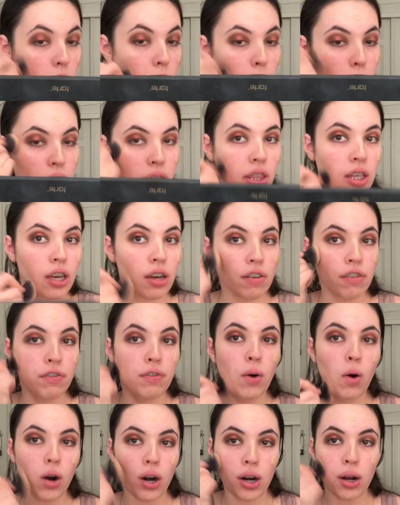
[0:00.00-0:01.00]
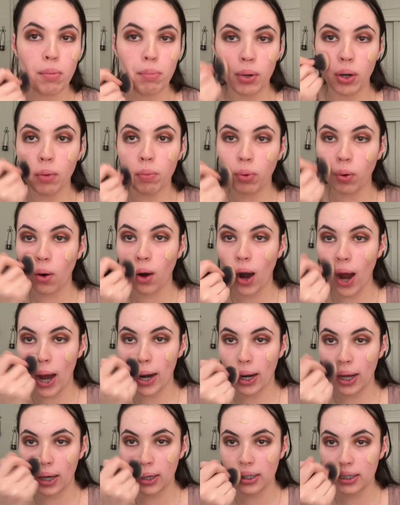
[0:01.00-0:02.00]
with the affordable
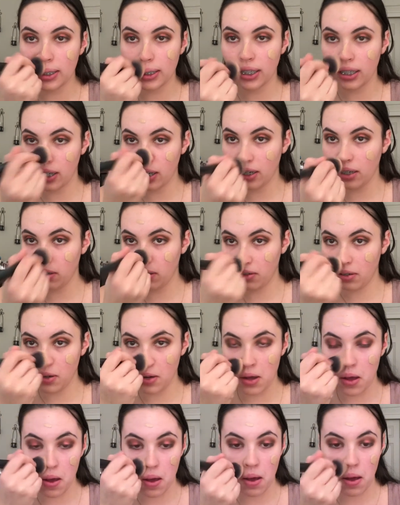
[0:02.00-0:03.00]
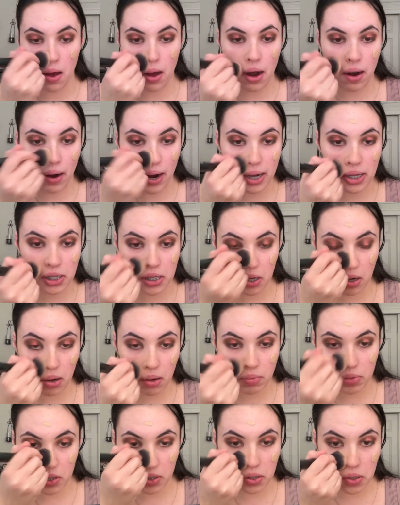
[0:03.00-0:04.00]
products, you know. Alright, so
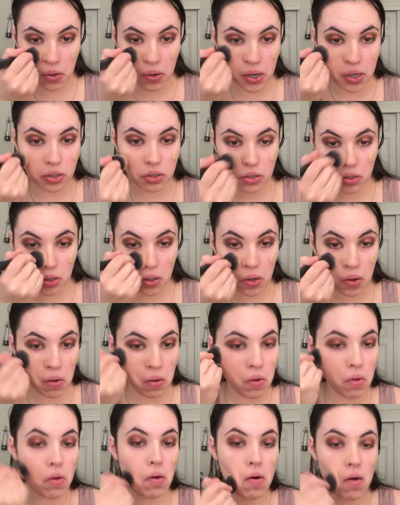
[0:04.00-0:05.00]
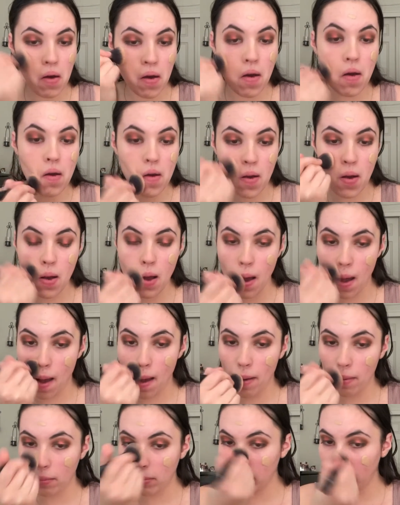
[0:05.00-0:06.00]
I'm just going to
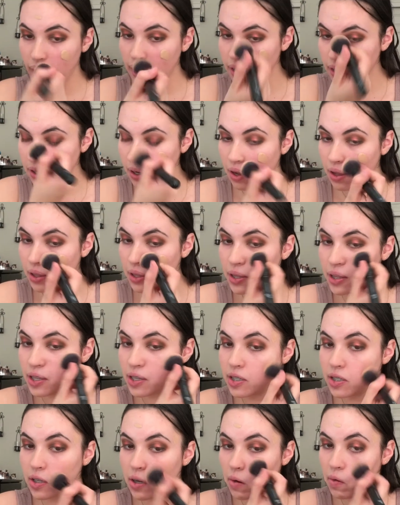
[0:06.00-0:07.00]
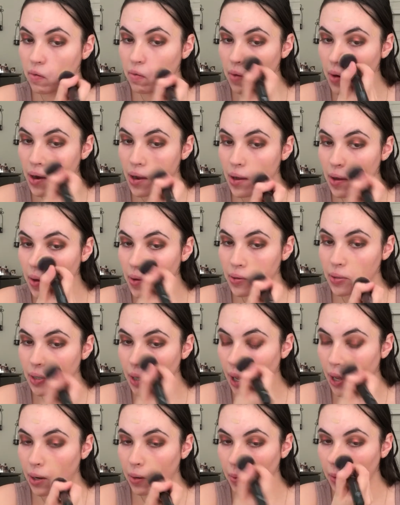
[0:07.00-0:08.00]
blend all of this around.
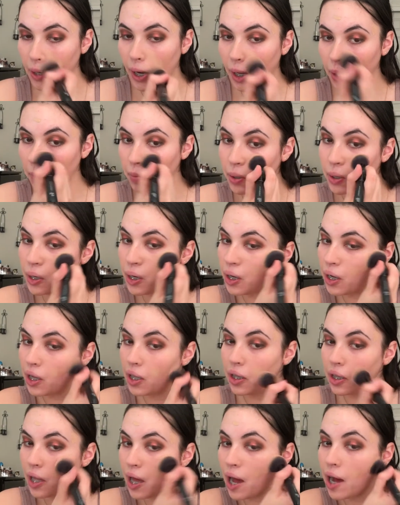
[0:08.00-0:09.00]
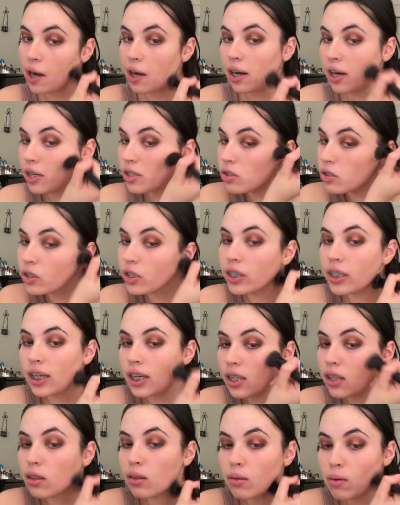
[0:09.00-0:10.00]
I don't like putting a lot
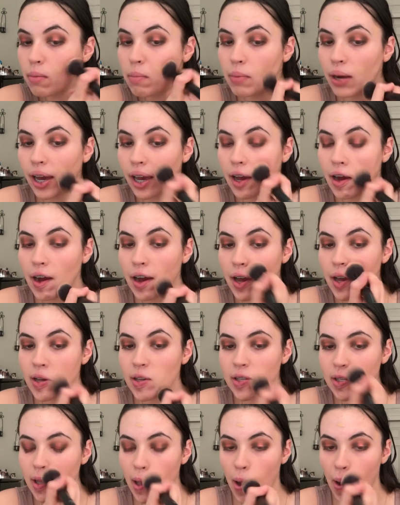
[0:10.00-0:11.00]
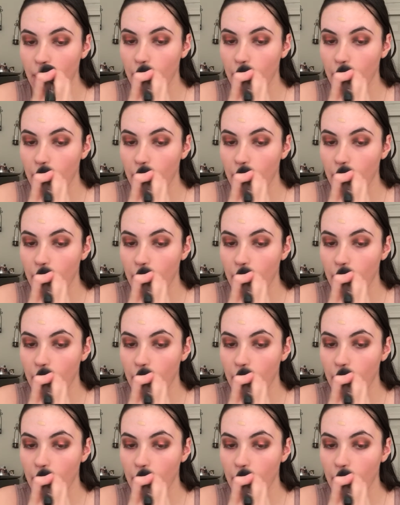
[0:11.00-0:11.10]
underneath my eyes